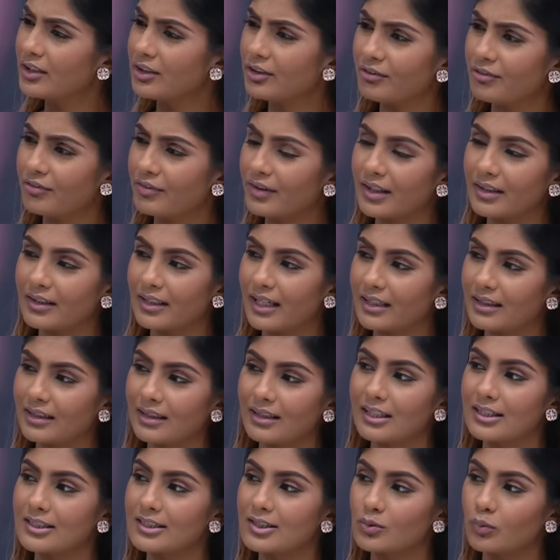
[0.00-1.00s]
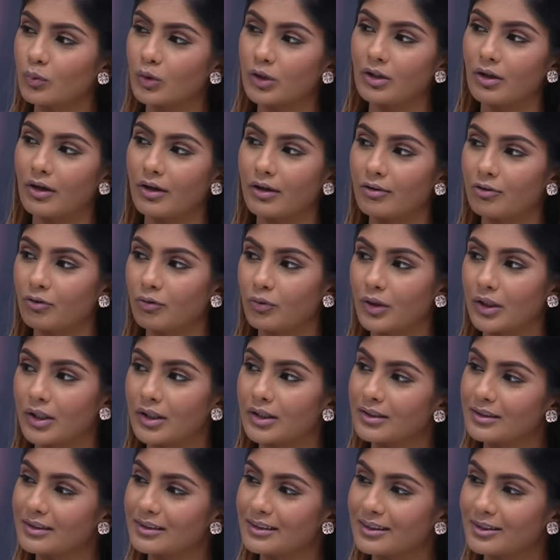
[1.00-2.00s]
did you feel that this would not have
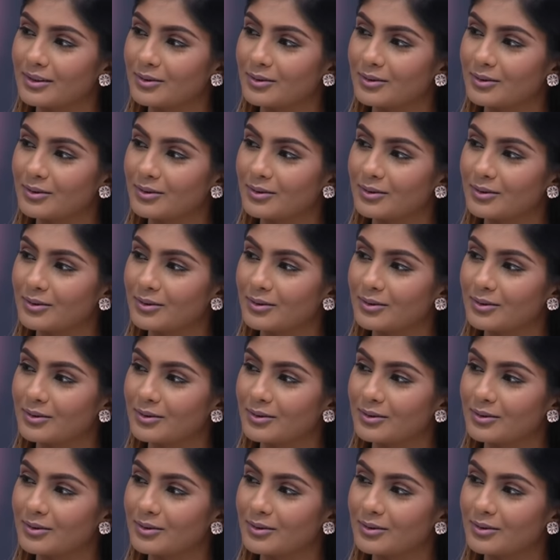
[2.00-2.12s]
worked?